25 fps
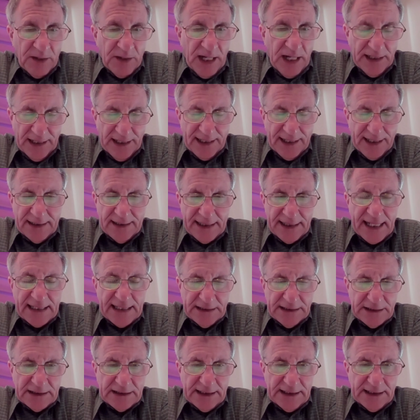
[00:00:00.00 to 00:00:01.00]
I think at
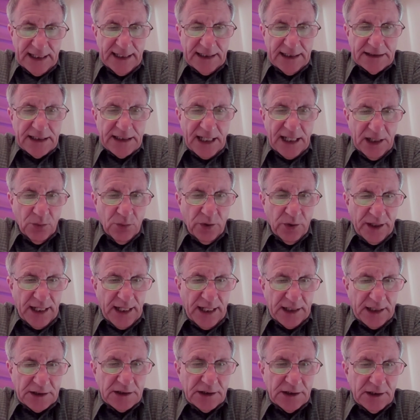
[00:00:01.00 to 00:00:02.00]
that stage, I would
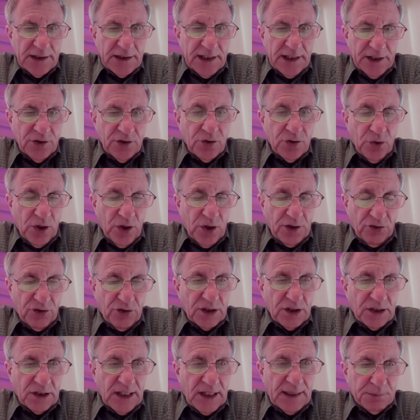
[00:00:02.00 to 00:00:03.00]
actually endorse
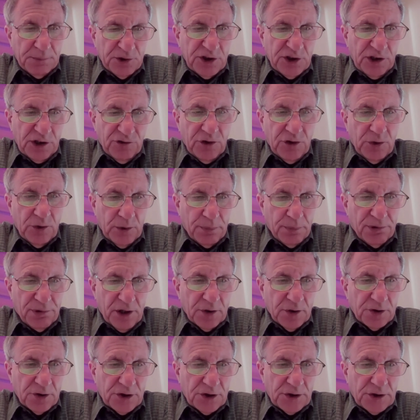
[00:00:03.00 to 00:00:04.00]
the Topsevo
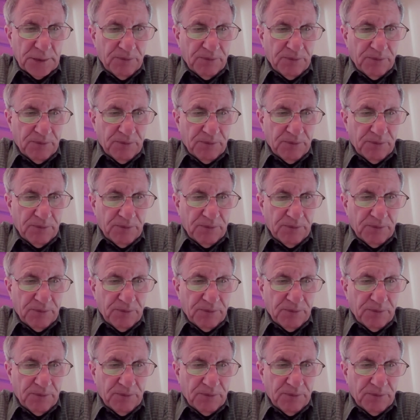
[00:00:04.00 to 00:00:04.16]
approach.